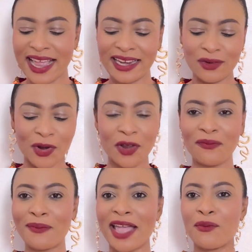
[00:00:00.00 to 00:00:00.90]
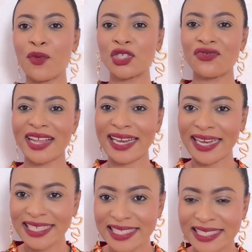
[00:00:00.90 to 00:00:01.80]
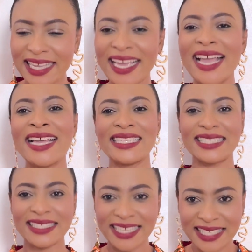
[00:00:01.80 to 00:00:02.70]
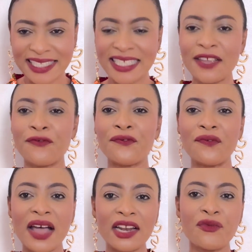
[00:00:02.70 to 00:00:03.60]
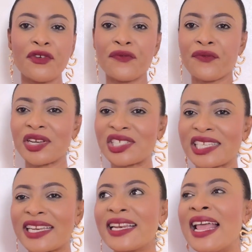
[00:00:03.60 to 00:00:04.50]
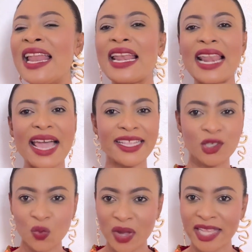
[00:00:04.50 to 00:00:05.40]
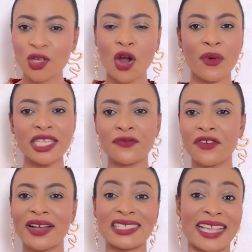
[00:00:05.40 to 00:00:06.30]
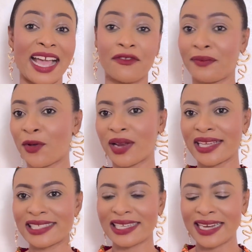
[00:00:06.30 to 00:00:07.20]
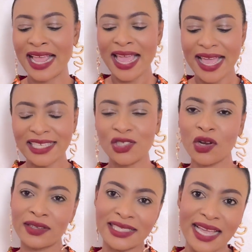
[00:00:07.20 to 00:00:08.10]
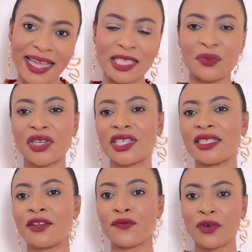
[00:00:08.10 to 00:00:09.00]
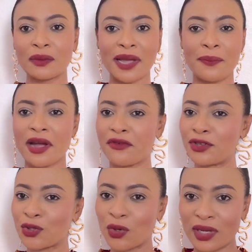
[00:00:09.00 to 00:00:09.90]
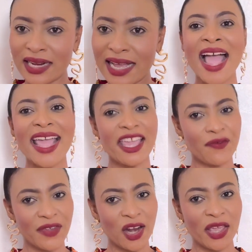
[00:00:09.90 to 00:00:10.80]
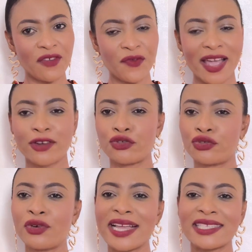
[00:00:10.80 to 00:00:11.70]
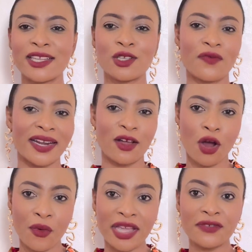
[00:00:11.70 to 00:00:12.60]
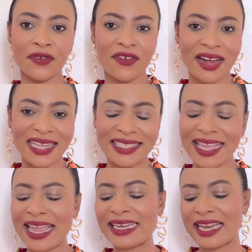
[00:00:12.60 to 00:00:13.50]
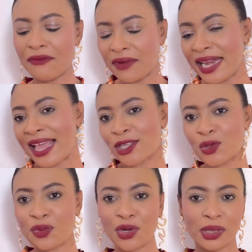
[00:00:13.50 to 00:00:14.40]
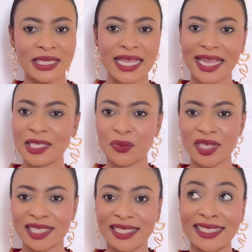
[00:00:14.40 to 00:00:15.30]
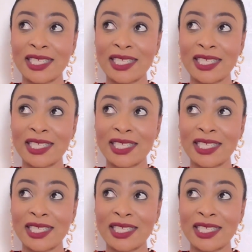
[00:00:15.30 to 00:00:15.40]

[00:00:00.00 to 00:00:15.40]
And one of my most realistic, zesty, fun, refreshing, lightweight orange fragrances I have in my collection is Not Stag Expression, the fourth by Paris Corner. If you are looking for a true essence of an orange fragrance, it definitely has to be Not Stag Expression.